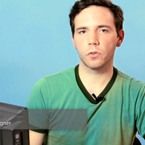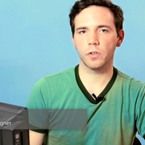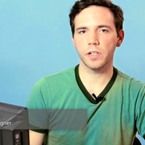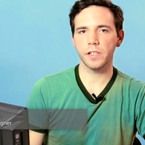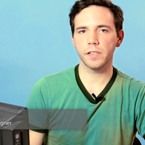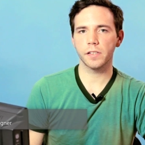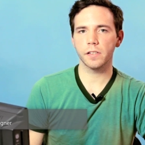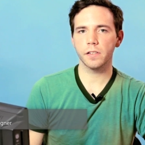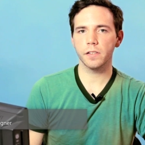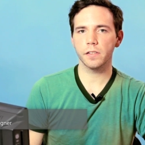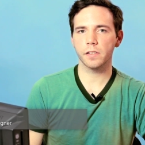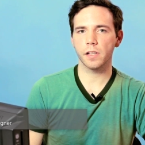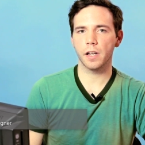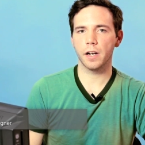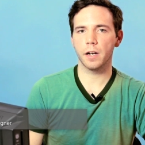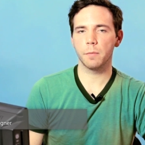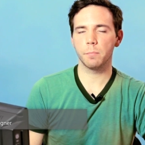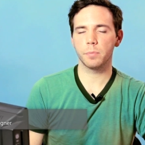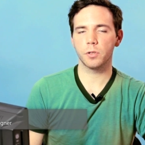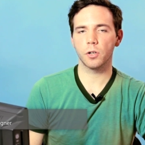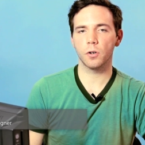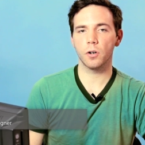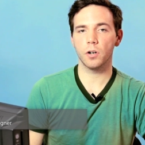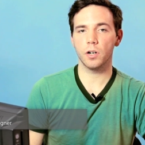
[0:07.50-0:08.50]
creases and
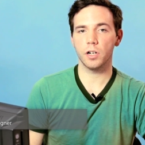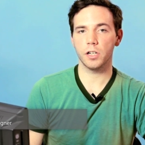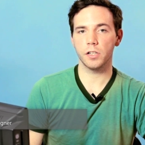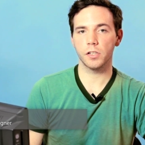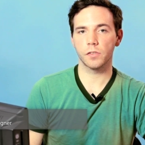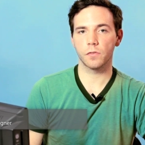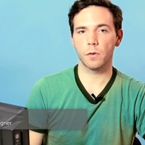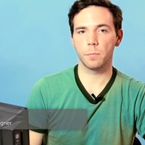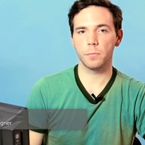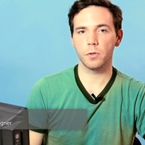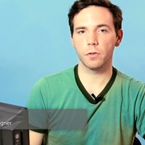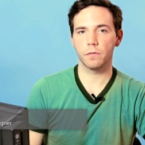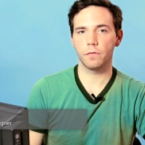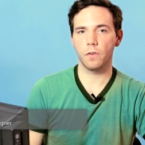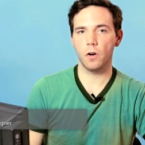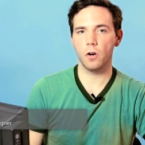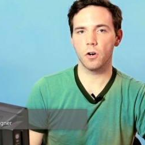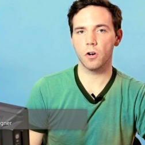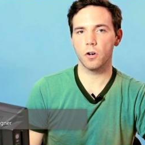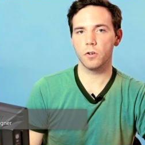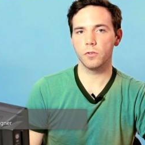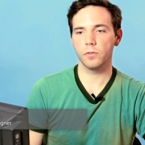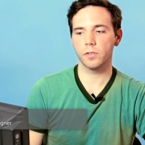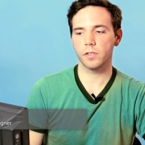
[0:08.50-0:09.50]
impurities from your
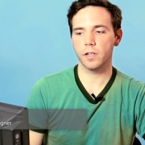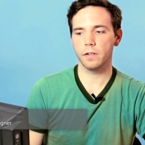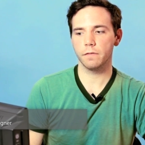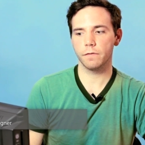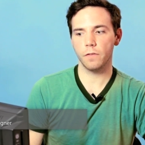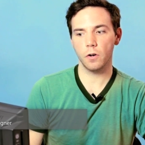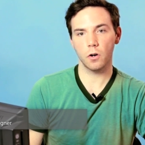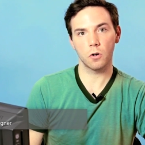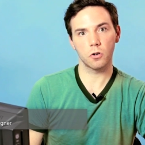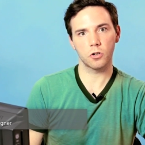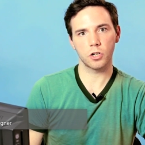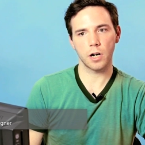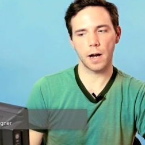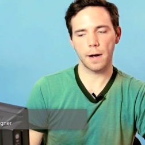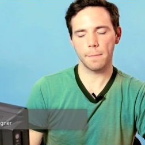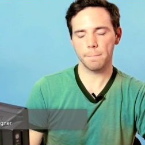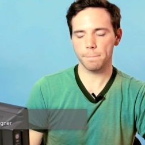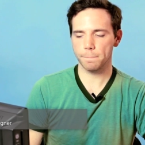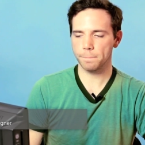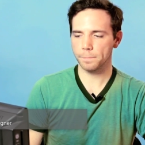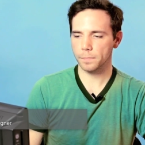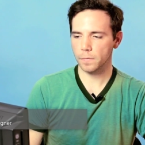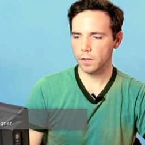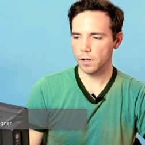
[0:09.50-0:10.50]
photos in Photoshop.
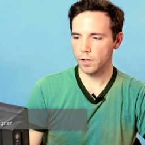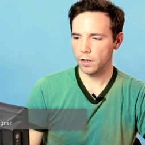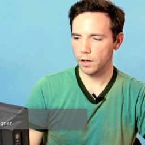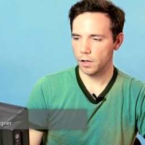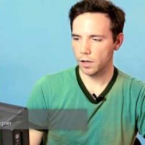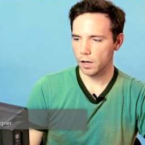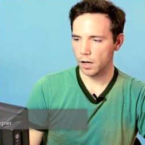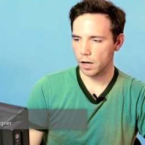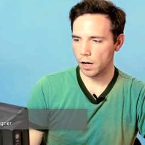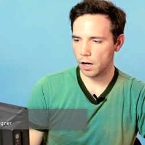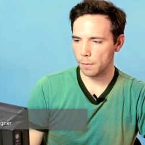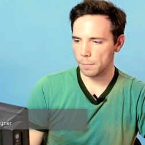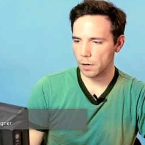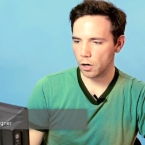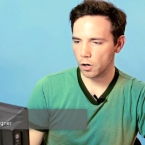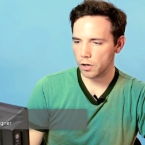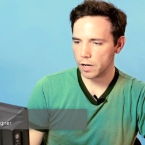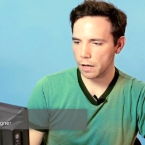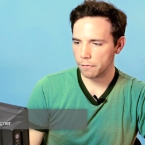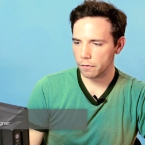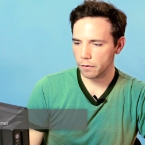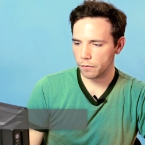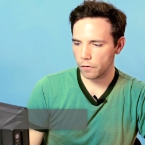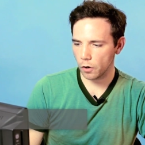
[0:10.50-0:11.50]
Um, I already
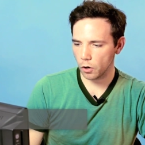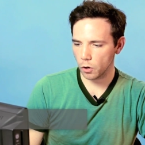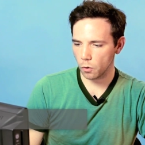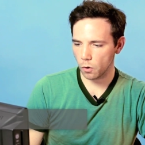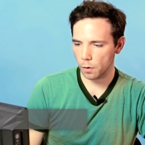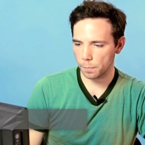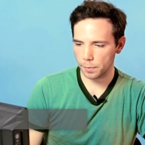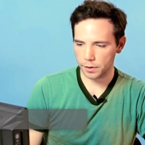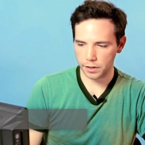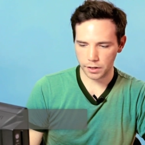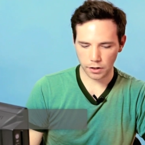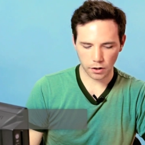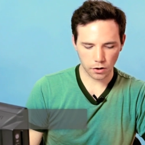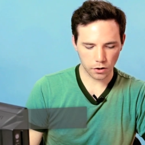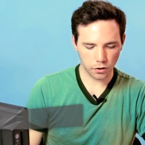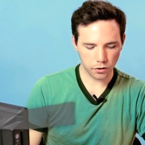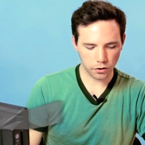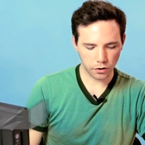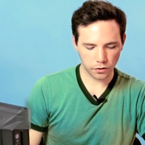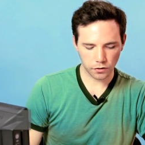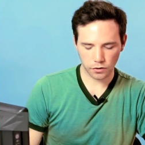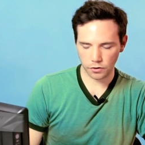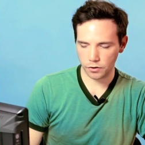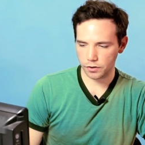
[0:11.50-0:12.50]
have a photo open here.
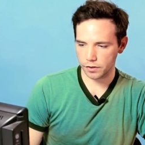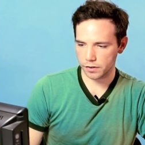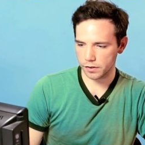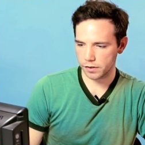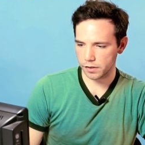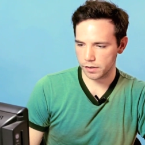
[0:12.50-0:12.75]
There you can